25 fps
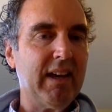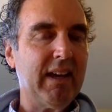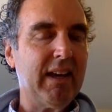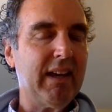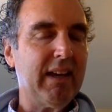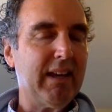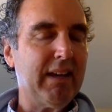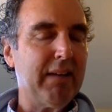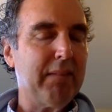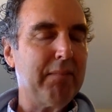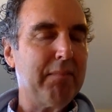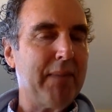to
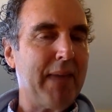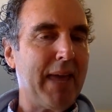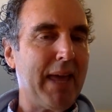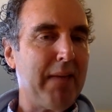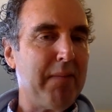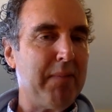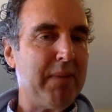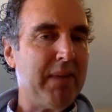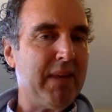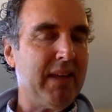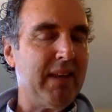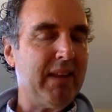it. It, it
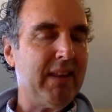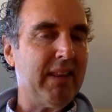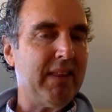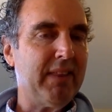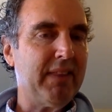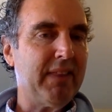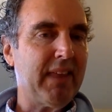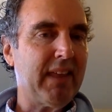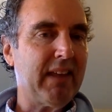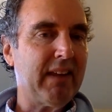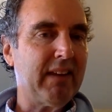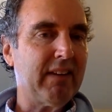may be
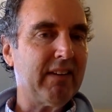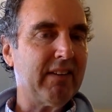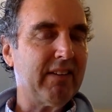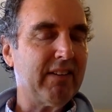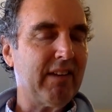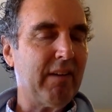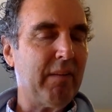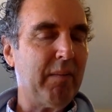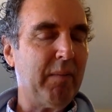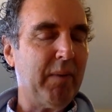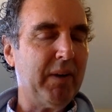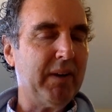that
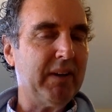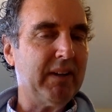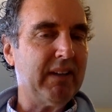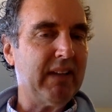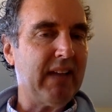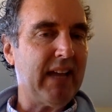someone